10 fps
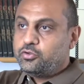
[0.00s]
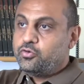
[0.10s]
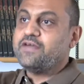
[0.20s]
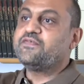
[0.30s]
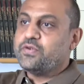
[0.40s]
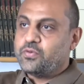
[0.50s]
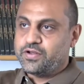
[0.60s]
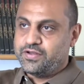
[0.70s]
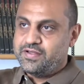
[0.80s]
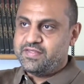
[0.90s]
to
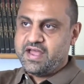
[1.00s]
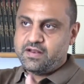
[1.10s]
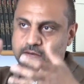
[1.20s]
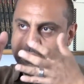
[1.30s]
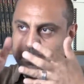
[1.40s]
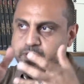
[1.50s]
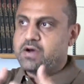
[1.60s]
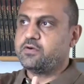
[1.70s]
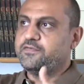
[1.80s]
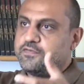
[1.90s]
everyone. That
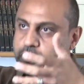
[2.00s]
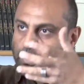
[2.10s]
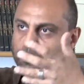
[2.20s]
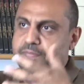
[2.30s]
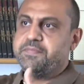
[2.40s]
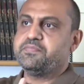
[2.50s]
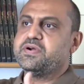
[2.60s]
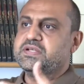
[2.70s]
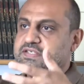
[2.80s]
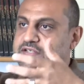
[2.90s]
powerful,
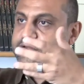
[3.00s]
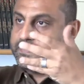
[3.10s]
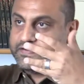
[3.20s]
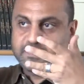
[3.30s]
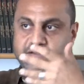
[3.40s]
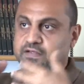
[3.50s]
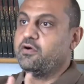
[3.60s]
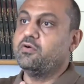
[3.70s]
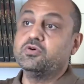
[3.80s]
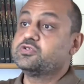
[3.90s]
omnipresent,
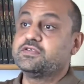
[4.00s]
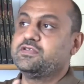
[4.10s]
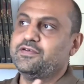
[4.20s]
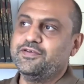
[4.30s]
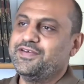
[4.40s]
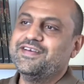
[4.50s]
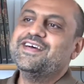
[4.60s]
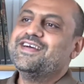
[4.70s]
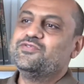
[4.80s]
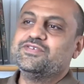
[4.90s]
almost to
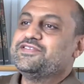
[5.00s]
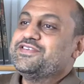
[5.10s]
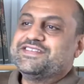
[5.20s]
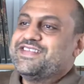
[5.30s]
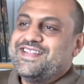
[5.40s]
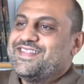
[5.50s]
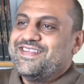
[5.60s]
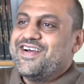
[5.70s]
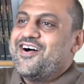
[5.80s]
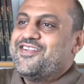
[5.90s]
a certain extent
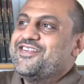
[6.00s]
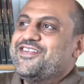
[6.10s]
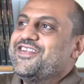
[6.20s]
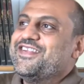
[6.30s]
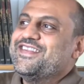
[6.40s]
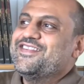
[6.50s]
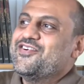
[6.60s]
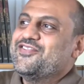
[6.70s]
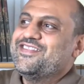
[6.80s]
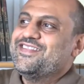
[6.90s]

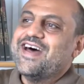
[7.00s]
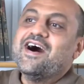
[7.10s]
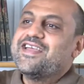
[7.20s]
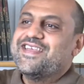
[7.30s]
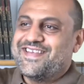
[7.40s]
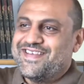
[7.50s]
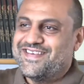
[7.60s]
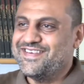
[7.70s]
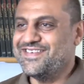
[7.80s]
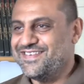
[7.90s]

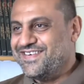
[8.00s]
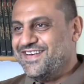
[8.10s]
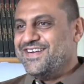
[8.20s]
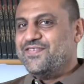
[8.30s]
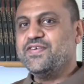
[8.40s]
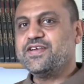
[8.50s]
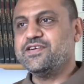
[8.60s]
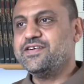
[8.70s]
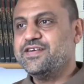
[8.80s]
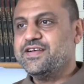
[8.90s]
non-dying
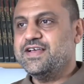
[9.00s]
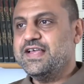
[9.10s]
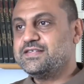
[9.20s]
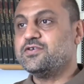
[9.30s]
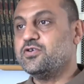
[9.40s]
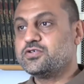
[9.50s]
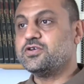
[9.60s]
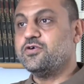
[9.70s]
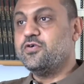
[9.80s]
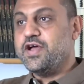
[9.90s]
figure is
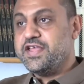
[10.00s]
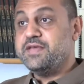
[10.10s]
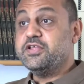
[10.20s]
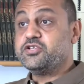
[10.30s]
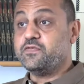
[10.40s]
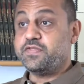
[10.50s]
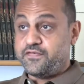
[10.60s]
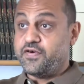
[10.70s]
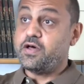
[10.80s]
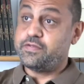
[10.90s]
also an image of
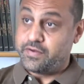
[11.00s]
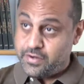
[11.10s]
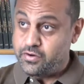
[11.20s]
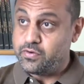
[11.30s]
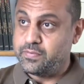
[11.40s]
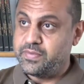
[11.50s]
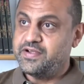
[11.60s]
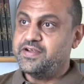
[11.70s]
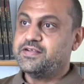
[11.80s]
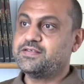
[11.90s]
the father at home.
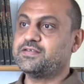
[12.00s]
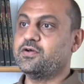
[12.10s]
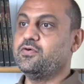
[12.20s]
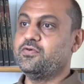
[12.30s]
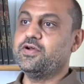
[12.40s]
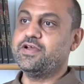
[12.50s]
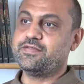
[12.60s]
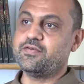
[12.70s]
So